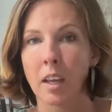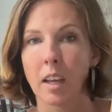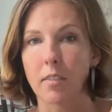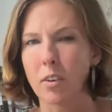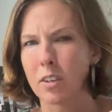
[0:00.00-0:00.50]

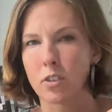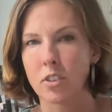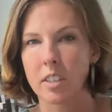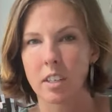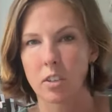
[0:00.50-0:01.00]
If you're
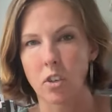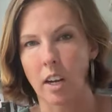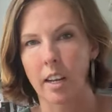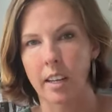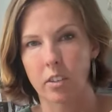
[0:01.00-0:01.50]
interested in
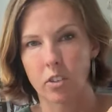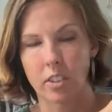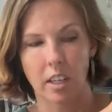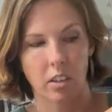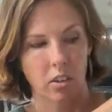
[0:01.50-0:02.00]
trying Azure
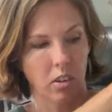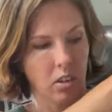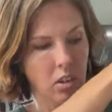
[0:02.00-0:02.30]
Standard,